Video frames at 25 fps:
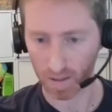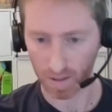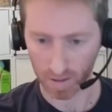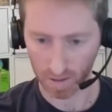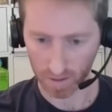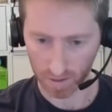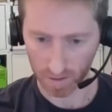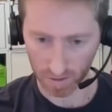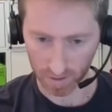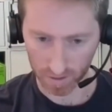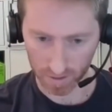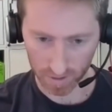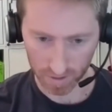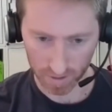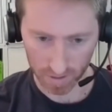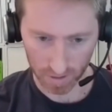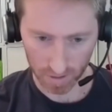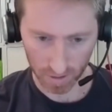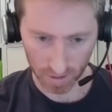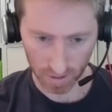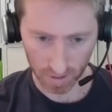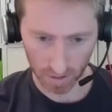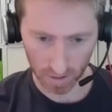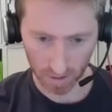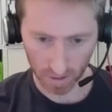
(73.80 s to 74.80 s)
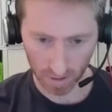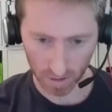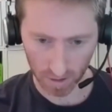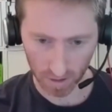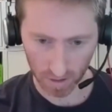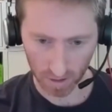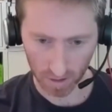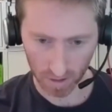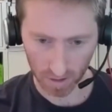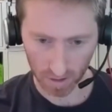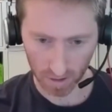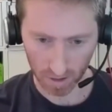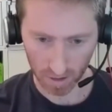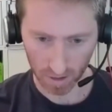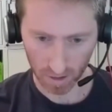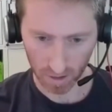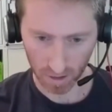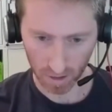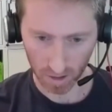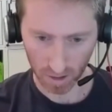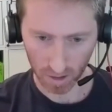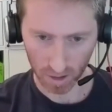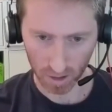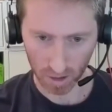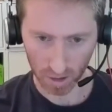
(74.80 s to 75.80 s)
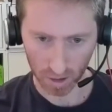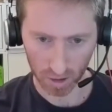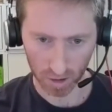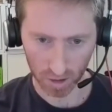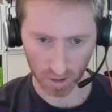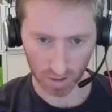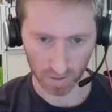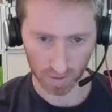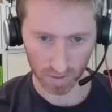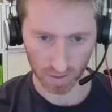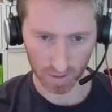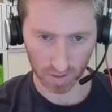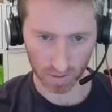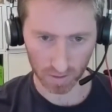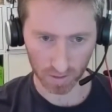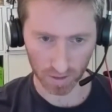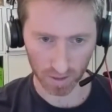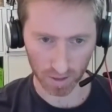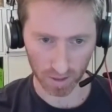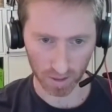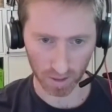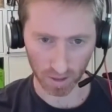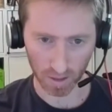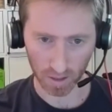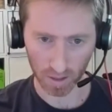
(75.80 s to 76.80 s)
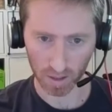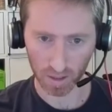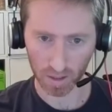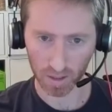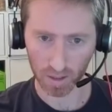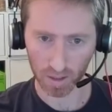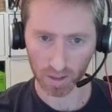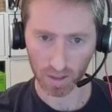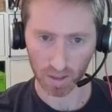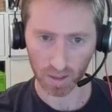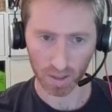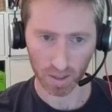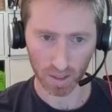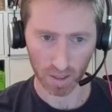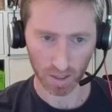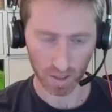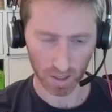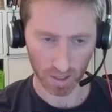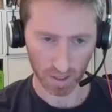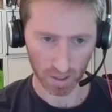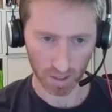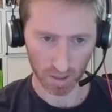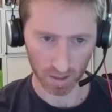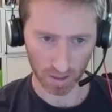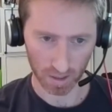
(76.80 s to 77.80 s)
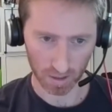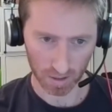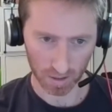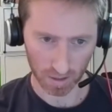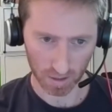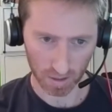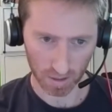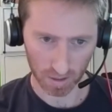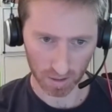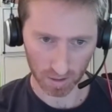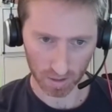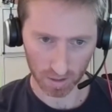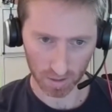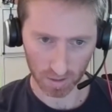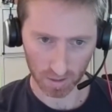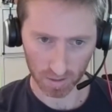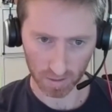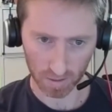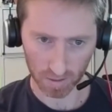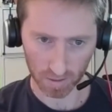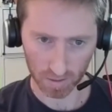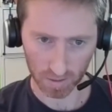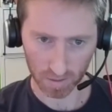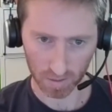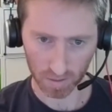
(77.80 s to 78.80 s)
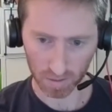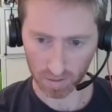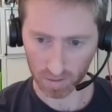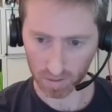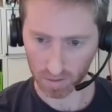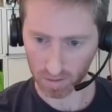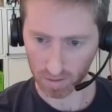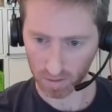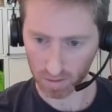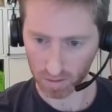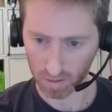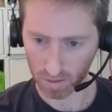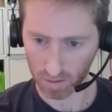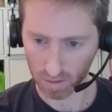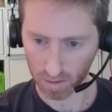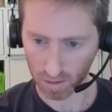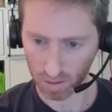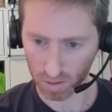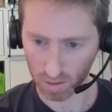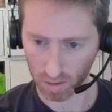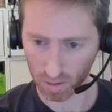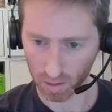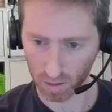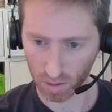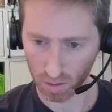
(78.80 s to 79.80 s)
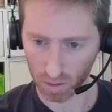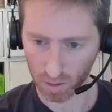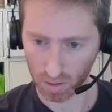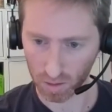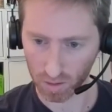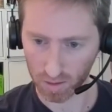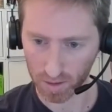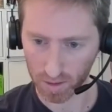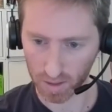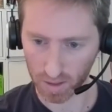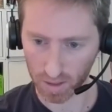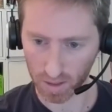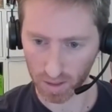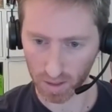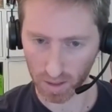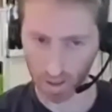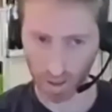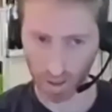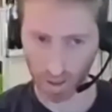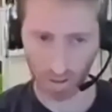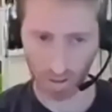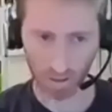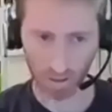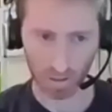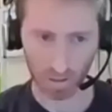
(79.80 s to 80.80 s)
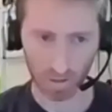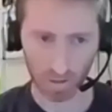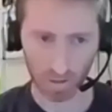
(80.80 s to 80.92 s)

Let's see, share screen. Yes. Do you see it now?